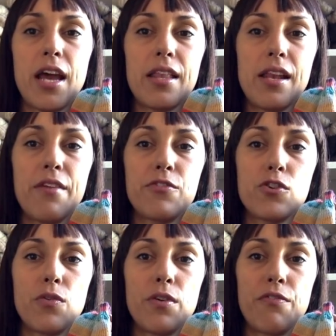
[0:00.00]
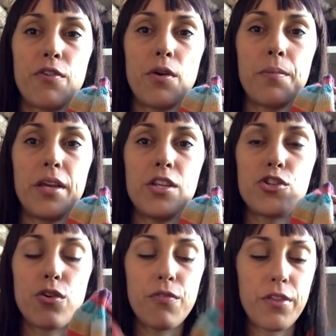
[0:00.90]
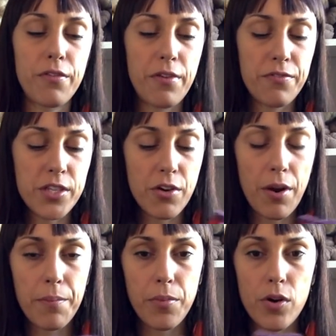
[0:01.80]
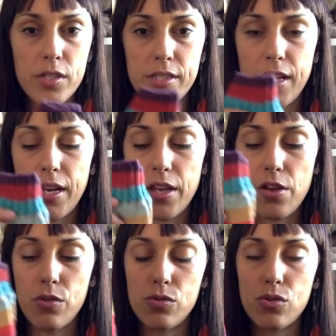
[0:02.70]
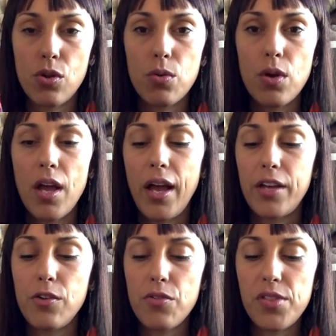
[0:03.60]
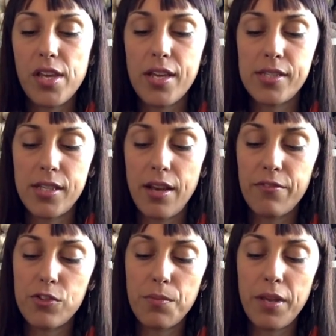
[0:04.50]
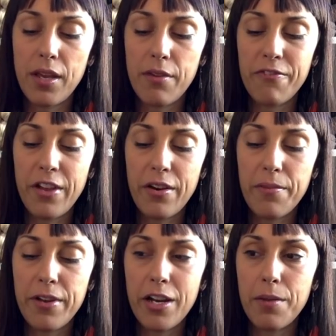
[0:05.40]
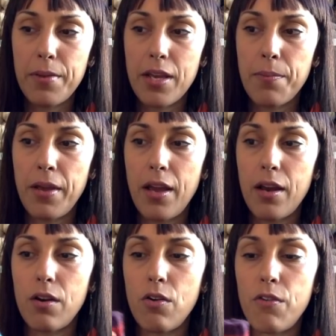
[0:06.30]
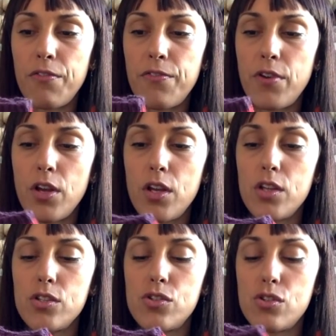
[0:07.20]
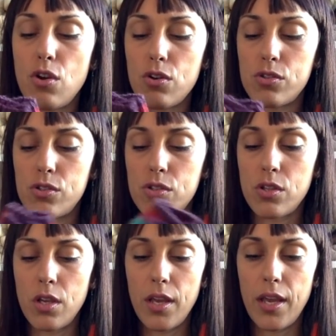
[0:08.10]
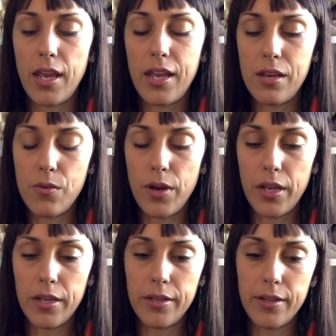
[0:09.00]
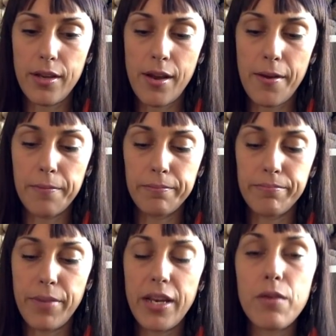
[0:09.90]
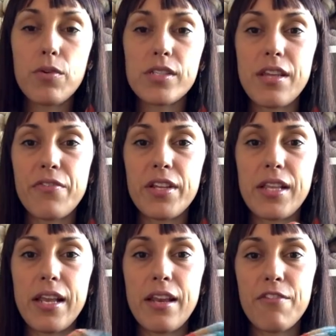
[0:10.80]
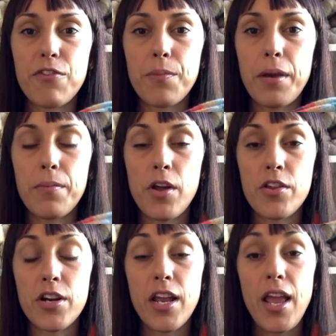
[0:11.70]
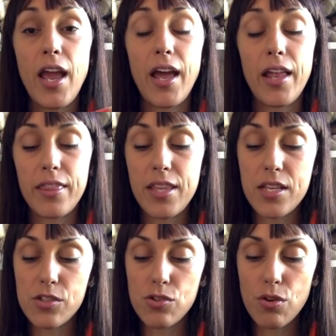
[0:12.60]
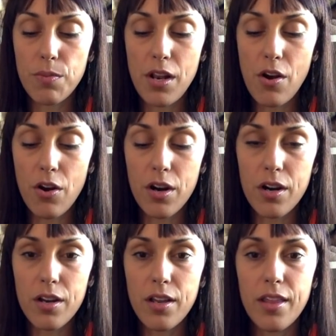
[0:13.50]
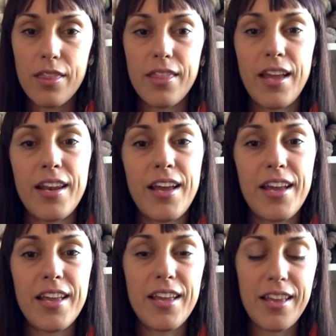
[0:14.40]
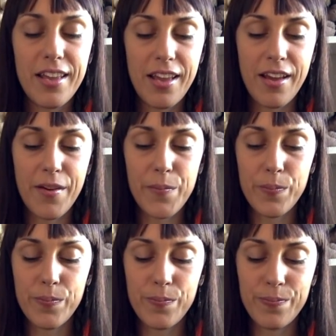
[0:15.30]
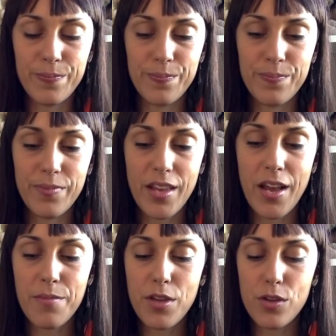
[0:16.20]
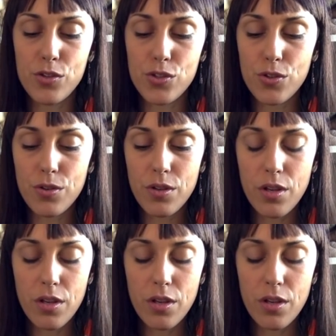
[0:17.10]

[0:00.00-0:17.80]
had left over from each of the 50-gram balls that I used. So I don't think it's enough to make a very, very big pair of socks anyway. But it was definitely enough for my brother. And these took me longer than I'm used to,